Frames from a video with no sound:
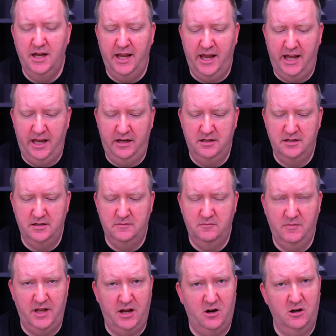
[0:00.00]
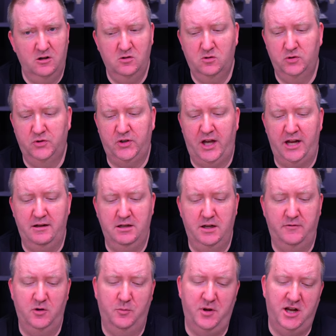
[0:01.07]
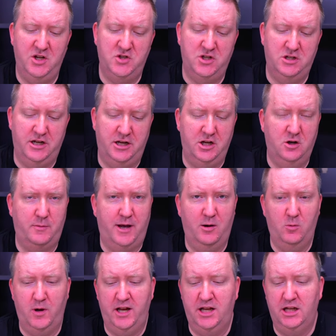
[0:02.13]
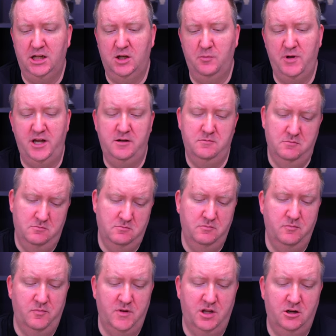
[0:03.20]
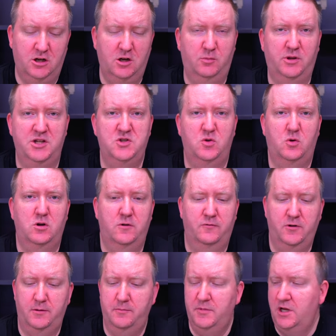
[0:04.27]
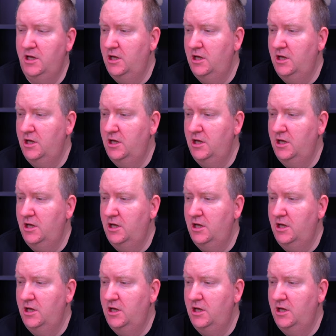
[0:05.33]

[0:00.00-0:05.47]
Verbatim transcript: And they are a cool site. If you're patient and you don't mind waiting a little bit, they're a good place to order from.